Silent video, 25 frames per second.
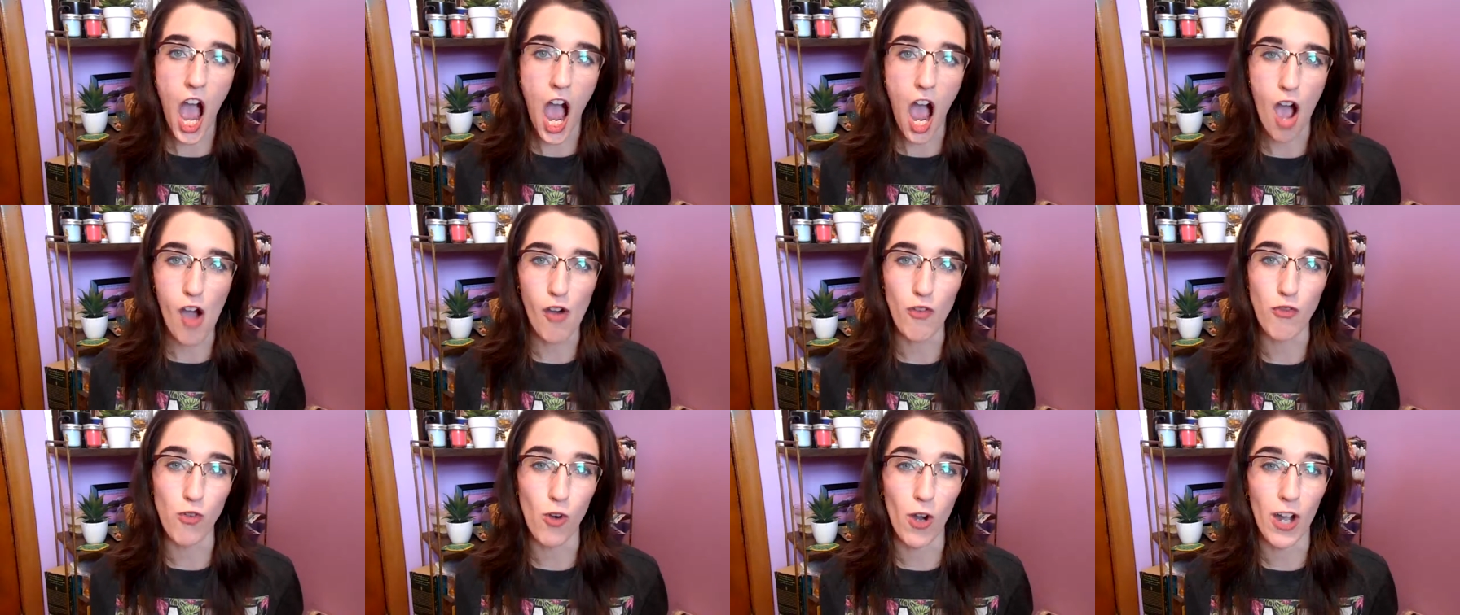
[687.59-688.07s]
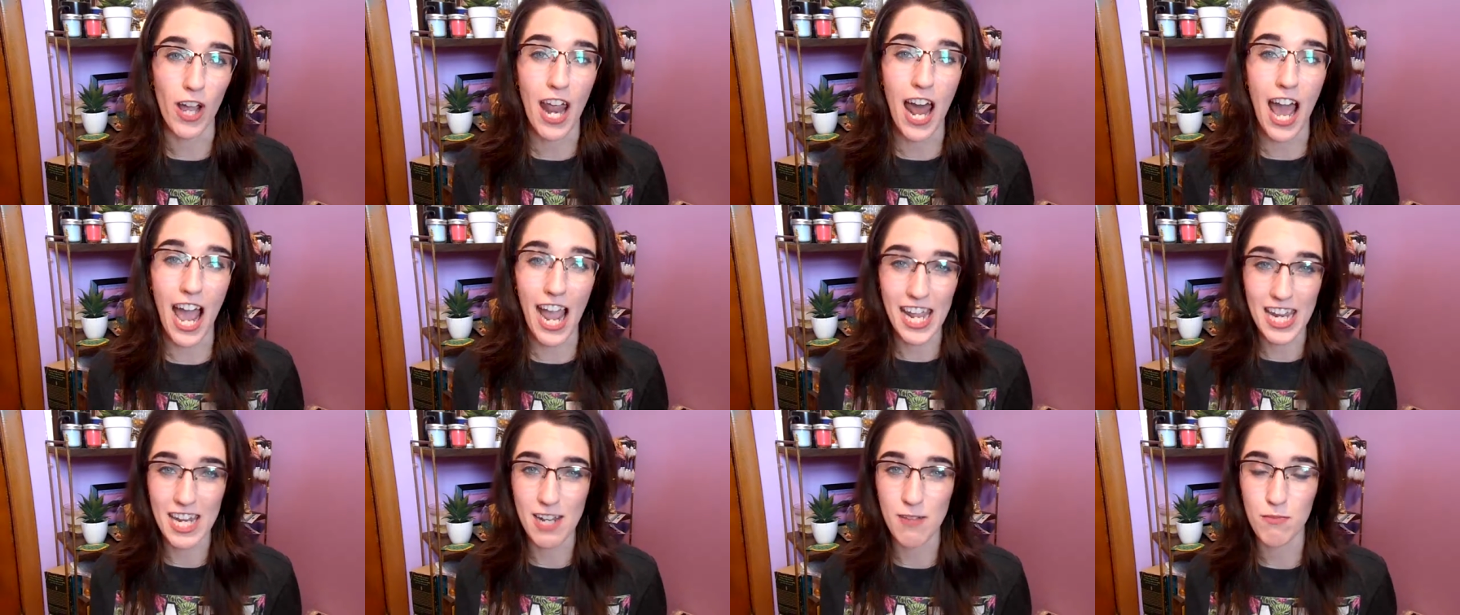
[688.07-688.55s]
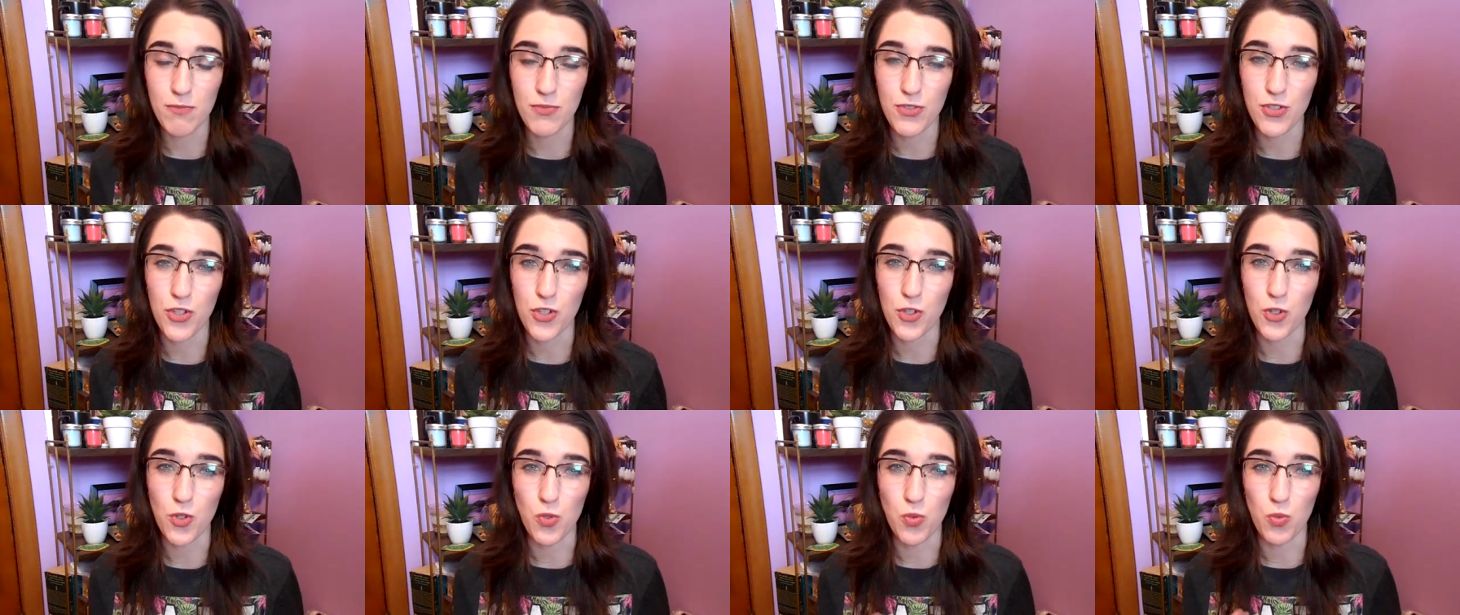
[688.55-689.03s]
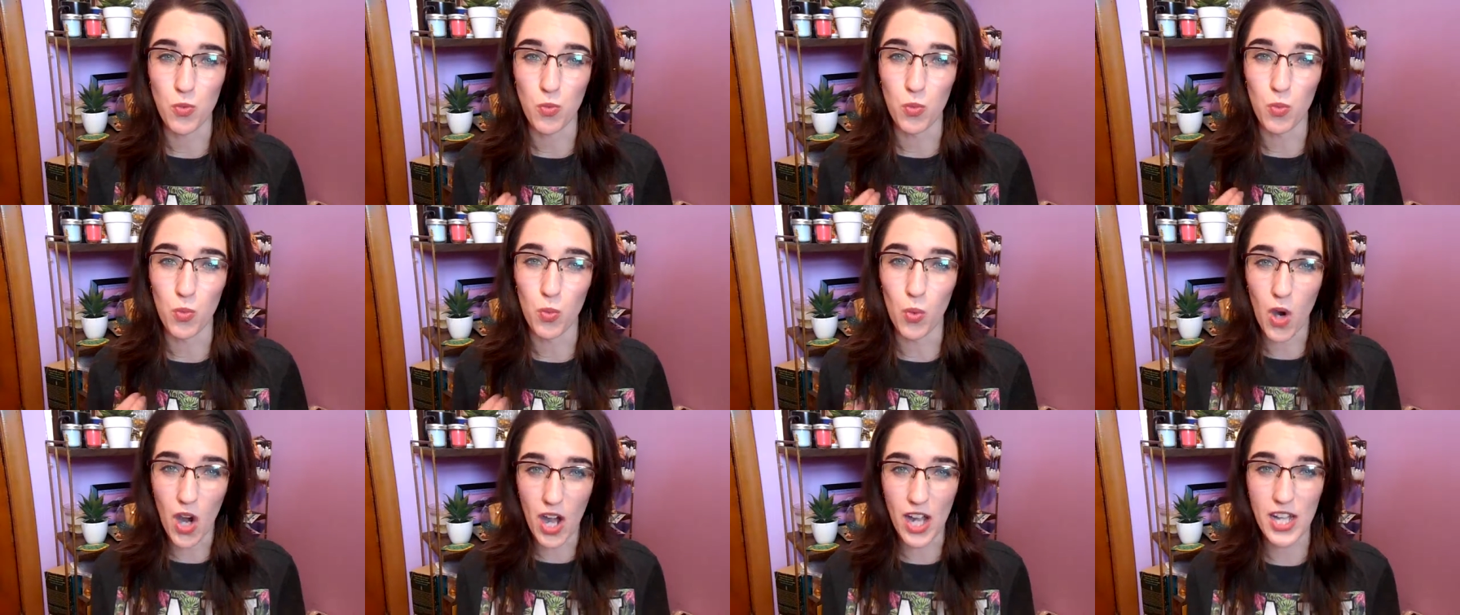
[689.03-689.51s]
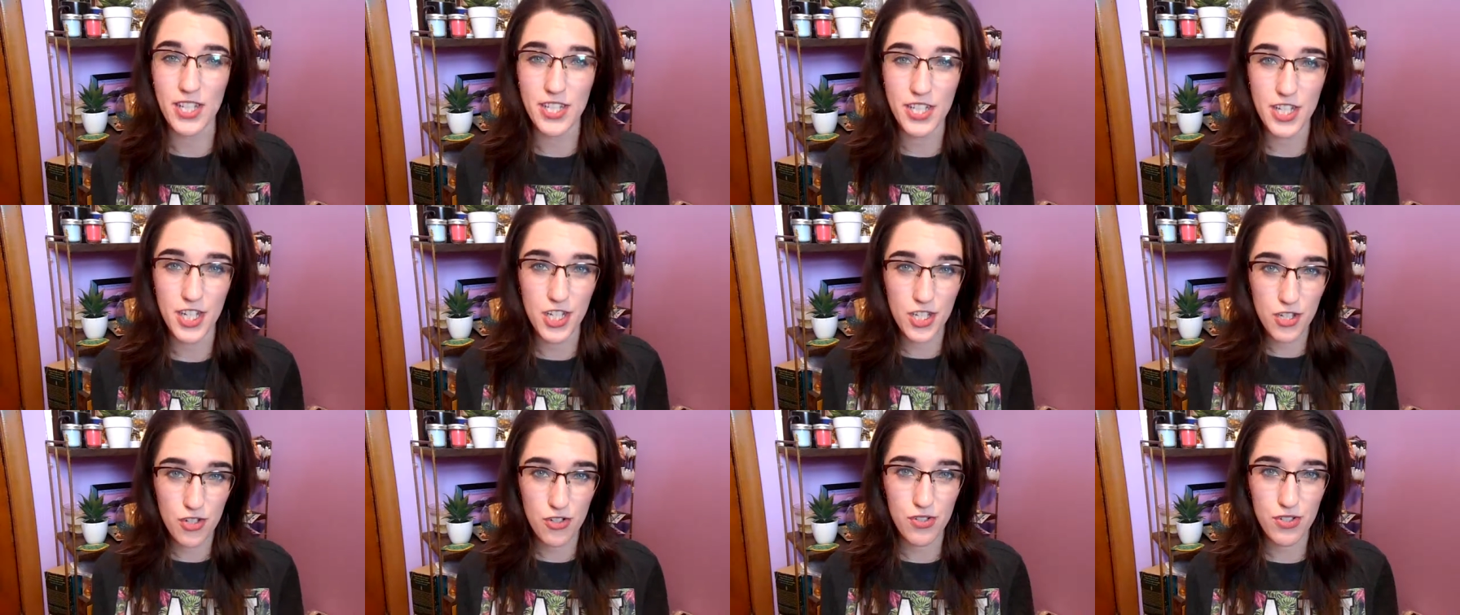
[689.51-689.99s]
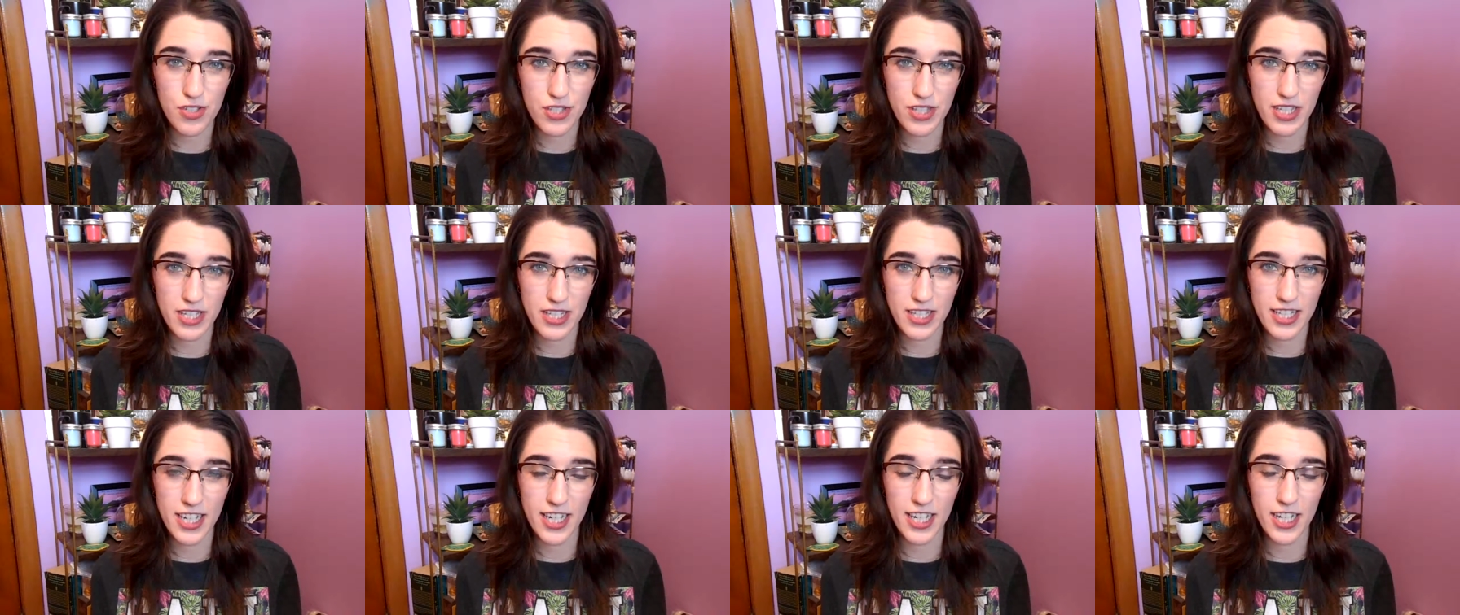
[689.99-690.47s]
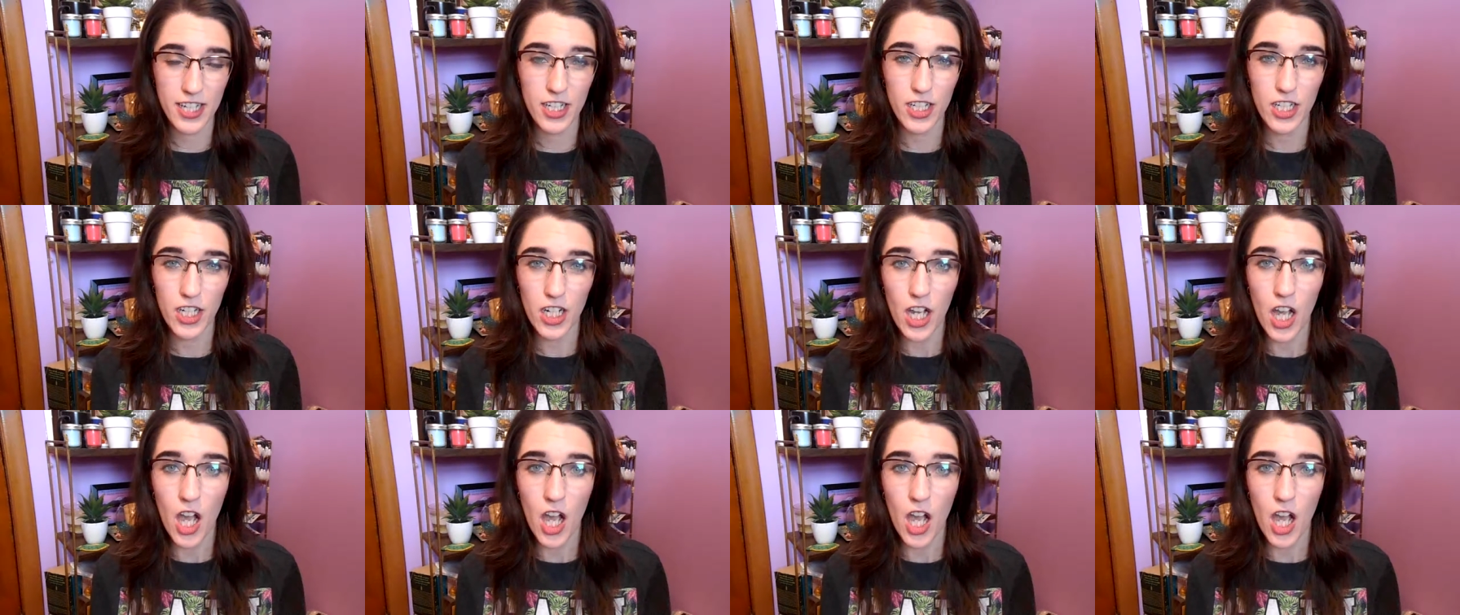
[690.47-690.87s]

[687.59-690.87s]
of what items you want in your skincare